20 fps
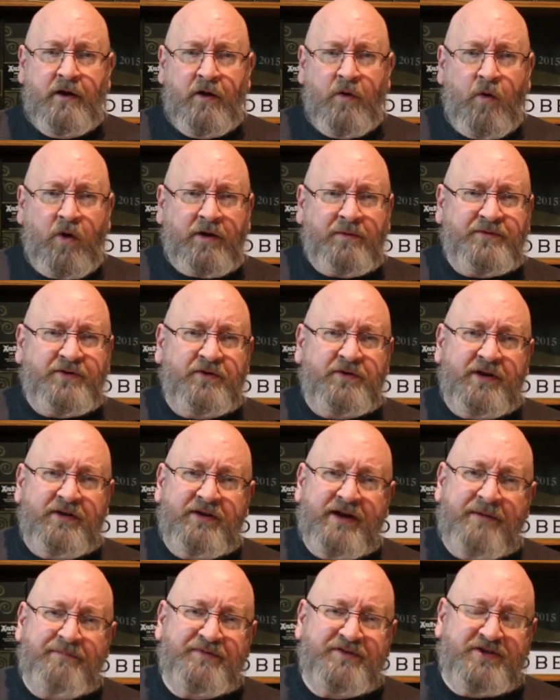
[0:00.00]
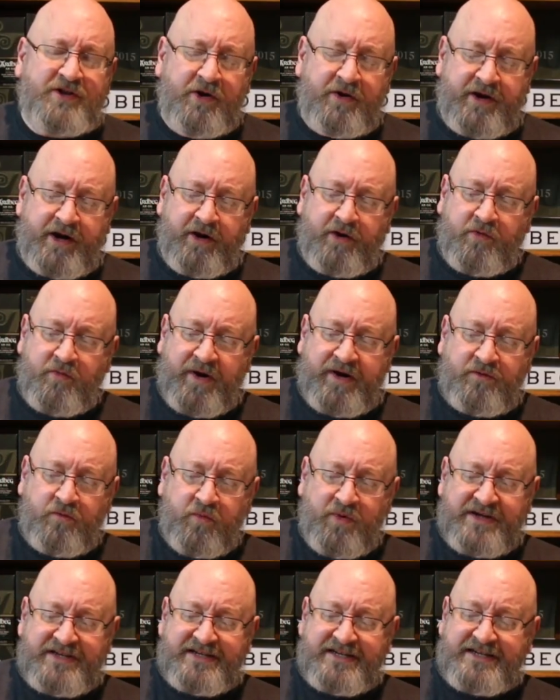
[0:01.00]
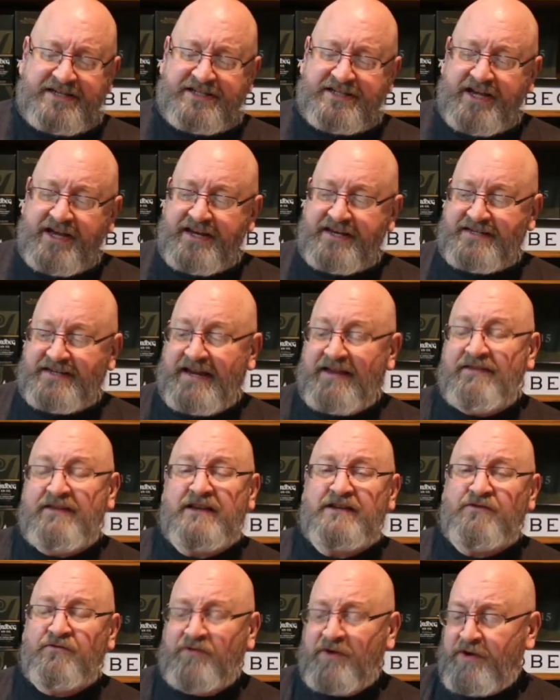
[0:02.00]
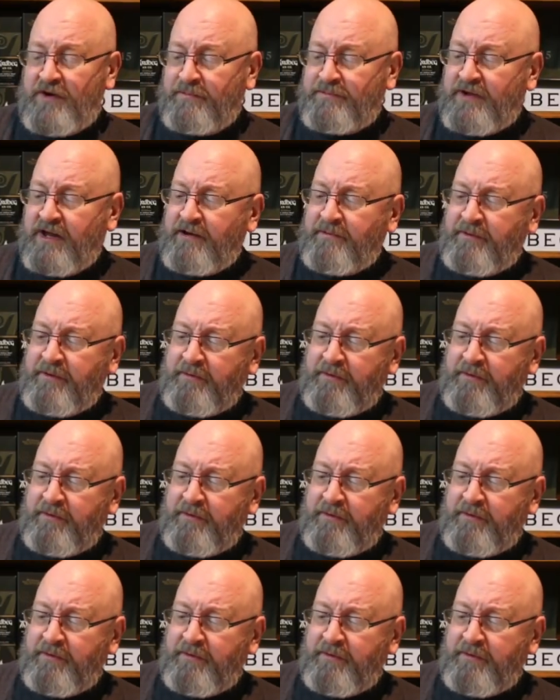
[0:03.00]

Welcome to another episode of Erik Wait Whiskey Studies. In this video, I'm going to be